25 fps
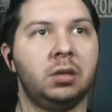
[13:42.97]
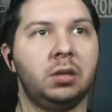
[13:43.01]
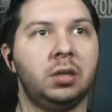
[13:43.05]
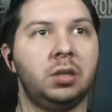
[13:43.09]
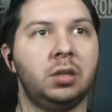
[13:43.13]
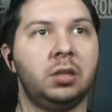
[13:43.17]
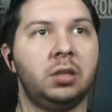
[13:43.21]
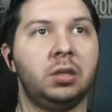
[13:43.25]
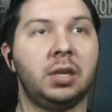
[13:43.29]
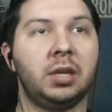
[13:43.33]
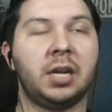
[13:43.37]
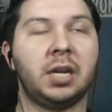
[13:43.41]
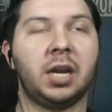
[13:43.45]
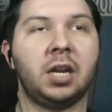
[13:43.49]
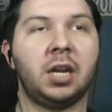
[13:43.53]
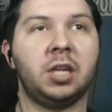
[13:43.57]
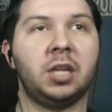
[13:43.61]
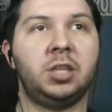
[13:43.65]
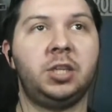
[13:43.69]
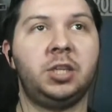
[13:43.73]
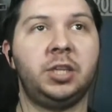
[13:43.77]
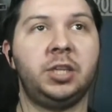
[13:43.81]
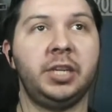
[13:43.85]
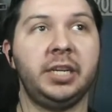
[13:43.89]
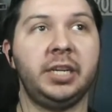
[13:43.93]
They got a
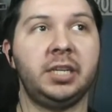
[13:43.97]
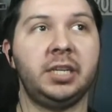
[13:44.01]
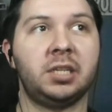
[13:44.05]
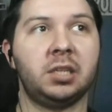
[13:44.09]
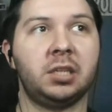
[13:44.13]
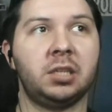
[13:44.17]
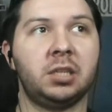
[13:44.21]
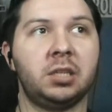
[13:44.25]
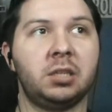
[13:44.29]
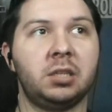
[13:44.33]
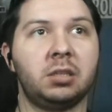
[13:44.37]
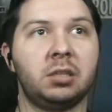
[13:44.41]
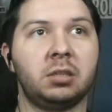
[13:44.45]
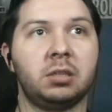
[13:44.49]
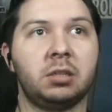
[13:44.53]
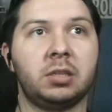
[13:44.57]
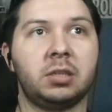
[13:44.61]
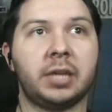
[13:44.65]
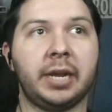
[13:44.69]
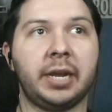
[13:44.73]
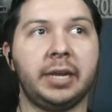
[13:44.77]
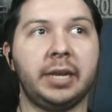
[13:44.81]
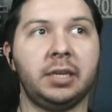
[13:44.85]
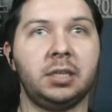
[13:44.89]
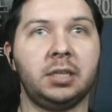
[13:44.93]
Jesus
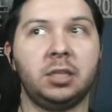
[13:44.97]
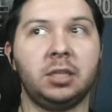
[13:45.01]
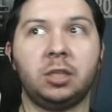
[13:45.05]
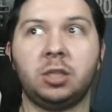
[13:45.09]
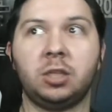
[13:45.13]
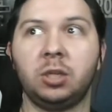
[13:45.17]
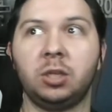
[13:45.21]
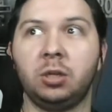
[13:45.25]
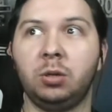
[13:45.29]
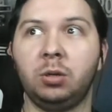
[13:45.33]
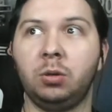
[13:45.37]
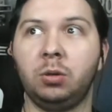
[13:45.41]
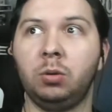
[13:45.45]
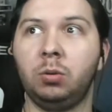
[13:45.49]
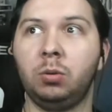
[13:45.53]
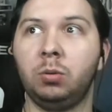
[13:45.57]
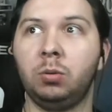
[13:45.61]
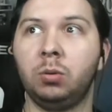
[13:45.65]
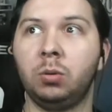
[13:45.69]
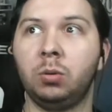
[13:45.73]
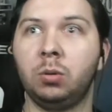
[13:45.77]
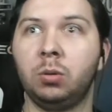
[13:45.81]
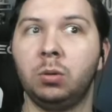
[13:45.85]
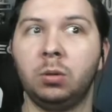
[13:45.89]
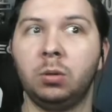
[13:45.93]
Titan too?
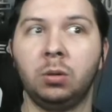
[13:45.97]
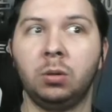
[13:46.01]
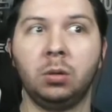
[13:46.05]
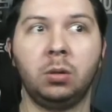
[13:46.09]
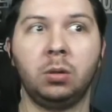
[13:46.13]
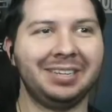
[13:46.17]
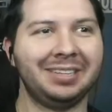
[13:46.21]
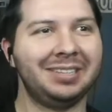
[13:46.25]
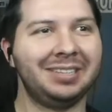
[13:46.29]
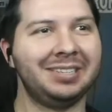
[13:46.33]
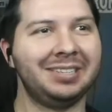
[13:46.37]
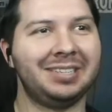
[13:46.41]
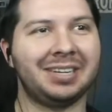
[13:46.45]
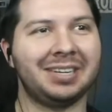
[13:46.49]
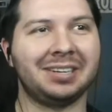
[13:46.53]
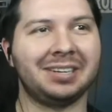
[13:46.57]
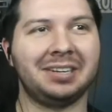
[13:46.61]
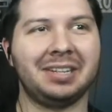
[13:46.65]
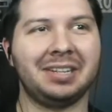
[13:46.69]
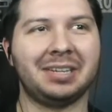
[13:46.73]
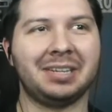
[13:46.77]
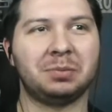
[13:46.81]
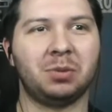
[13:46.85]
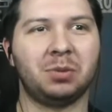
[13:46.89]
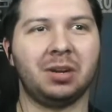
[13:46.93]
Technically,
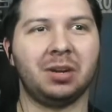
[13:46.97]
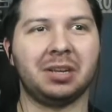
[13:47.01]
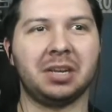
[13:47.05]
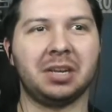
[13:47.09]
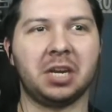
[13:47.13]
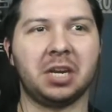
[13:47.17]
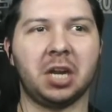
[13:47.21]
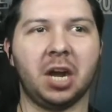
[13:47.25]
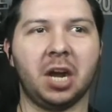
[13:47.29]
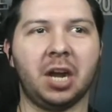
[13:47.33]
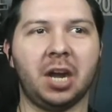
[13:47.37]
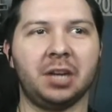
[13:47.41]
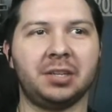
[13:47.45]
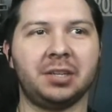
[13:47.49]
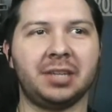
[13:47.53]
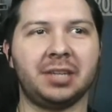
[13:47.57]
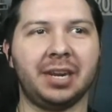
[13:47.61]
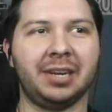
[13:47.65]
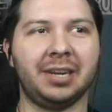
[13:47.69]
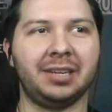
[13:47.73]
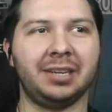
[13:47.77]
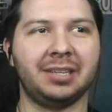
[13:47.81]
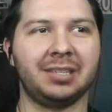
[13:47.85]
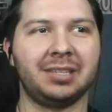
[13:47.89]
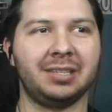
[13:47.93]
that's more like a God Titan
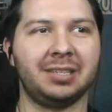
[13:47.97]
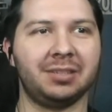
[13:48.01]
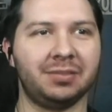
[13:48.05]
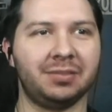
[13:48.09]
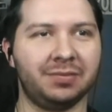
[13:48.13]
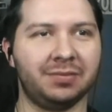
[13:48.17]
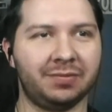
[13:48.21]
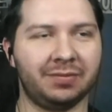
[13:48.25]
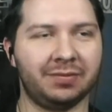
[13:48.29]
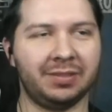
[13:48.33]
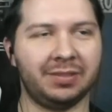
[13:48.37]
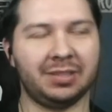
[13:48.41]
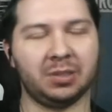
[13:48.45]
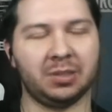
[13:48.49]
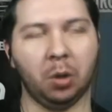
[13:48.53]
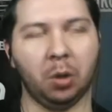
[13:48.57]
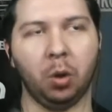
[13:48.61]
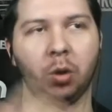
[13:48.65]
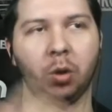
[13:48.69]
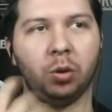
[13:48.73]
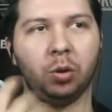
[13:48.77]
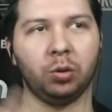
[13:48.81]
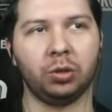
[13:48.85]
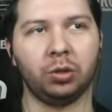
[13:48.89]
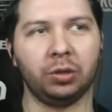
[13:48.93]
because of it's
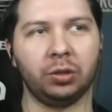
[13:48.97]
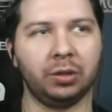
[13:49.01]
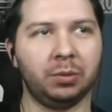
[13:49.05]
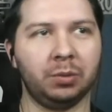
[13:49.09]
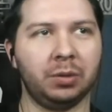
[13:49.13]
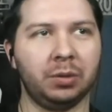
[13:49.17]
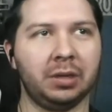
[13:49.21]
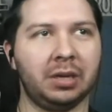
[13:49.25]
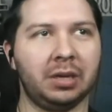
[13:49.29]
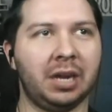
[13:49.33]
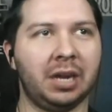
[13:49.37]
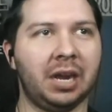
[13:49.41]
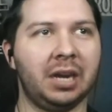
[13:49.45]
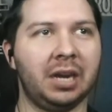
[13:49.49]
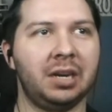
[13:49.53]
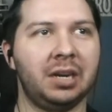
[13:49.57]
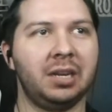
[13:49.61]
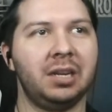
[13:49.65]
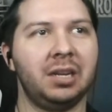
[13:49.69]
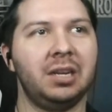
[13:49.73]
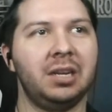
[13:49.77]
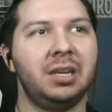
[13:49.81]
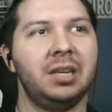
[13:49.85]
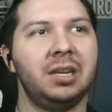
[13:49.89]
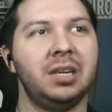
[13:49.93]
older and whatnot.
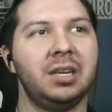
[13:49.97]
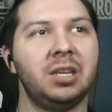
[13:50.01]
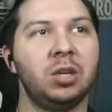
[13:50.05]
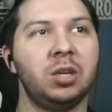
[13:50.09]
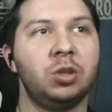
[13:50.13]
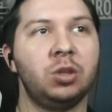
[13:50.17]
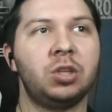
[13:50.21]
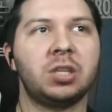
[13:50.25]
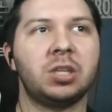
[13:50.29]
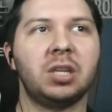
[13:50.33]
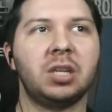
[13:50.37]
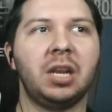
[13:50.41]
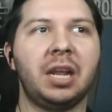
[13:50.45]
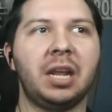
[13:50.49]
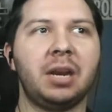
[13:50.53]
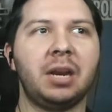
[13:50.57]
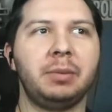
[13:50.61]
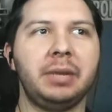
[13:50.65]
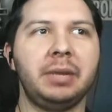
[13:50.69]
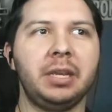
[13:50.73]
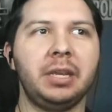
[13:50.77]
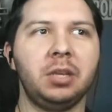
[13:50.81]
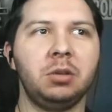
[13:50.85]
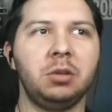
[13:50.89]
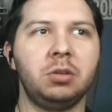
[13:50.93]
You just gonna let him eat
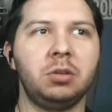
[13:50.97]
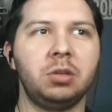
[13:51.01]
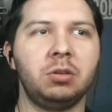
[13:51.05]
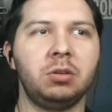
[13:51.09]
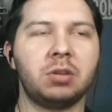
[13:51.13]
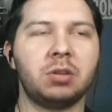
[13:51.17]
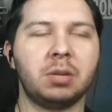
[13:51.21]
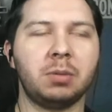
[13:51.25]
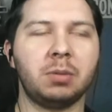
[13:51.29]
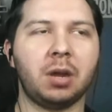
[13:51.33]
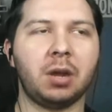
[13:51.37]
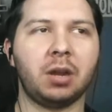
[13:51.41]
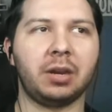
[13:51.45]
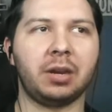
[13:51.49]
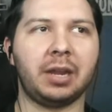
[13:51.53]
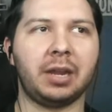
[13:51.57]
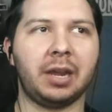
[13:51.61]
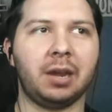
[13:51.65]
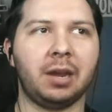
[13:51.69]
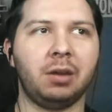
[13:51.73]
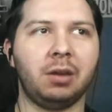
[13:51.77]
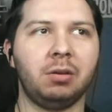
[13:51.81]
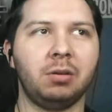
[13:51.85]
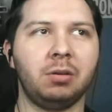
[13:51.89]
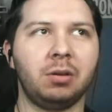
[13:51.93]
you, dude? Come on now.